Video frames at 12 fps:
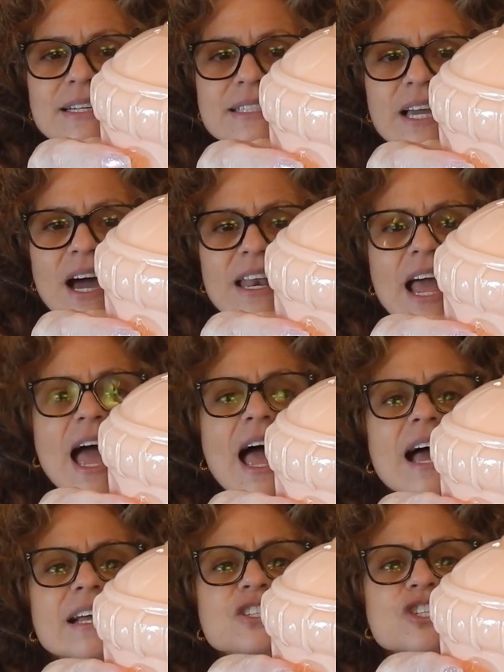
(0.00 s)
it's got
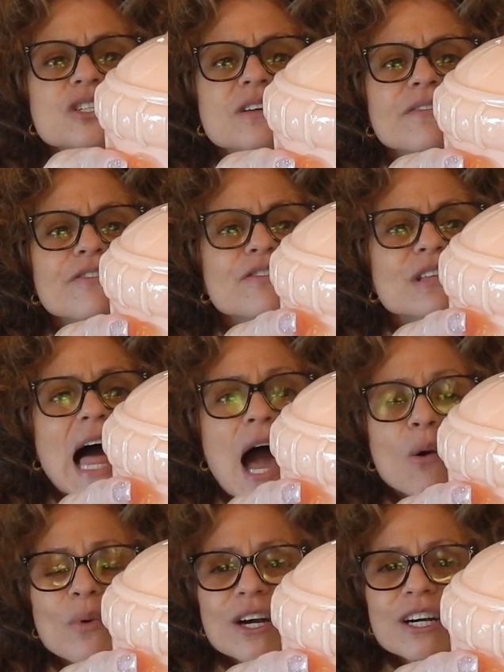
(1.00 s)
etched
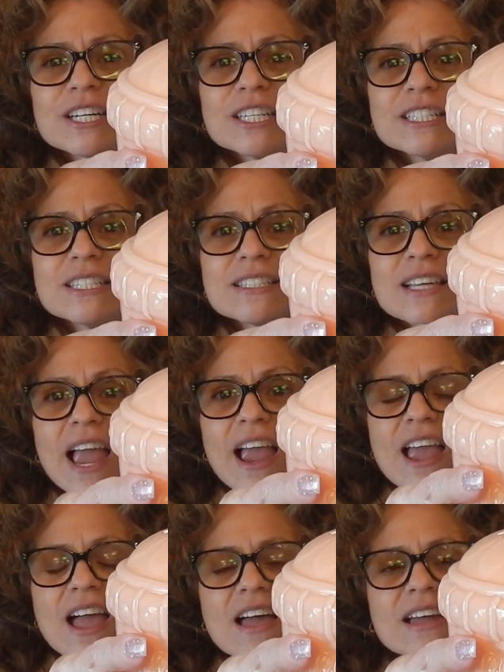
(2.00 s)
flowers,
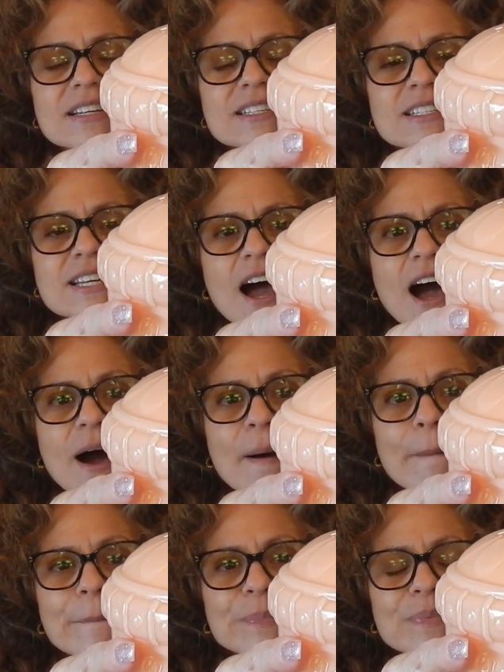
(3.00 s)
and
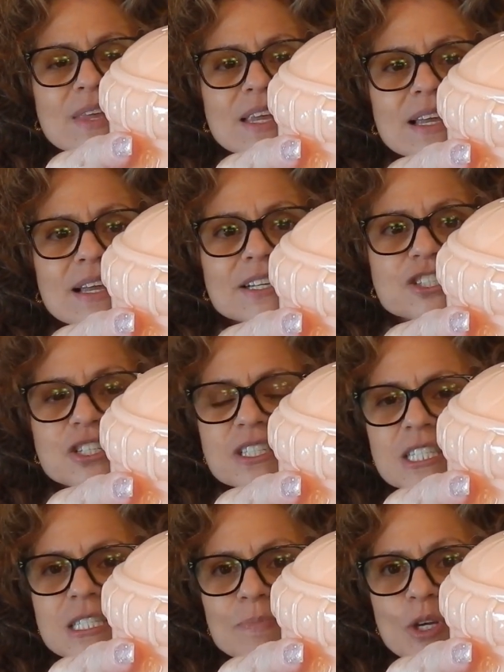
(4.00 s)
it's just
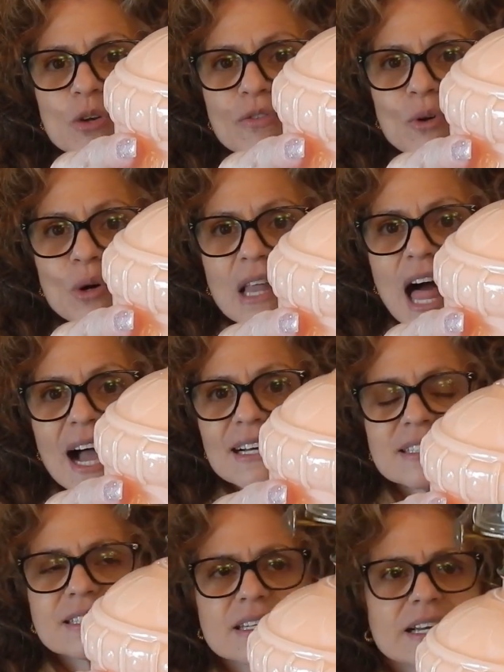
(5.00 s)
this beautiful
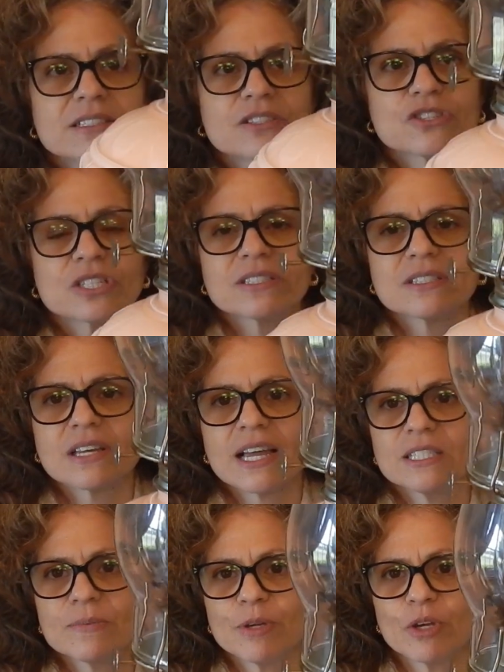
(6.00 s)
glass.
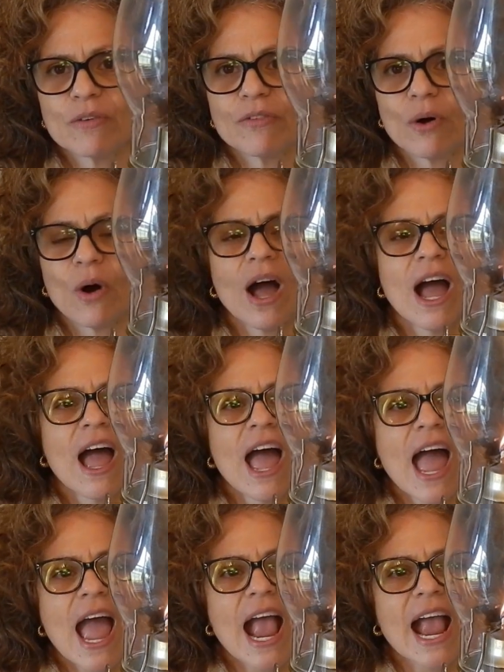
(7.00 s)
It's beautiful.
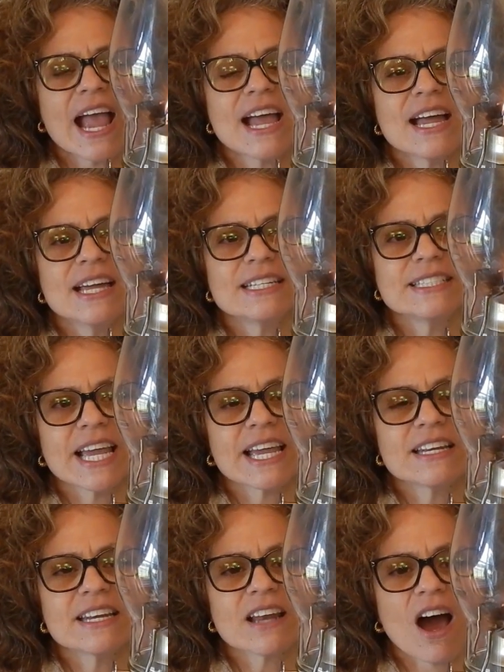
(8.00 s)
And
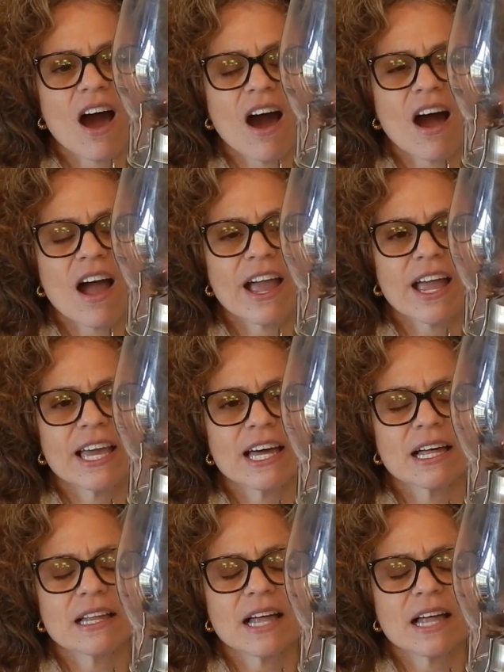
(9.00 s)
Dan and I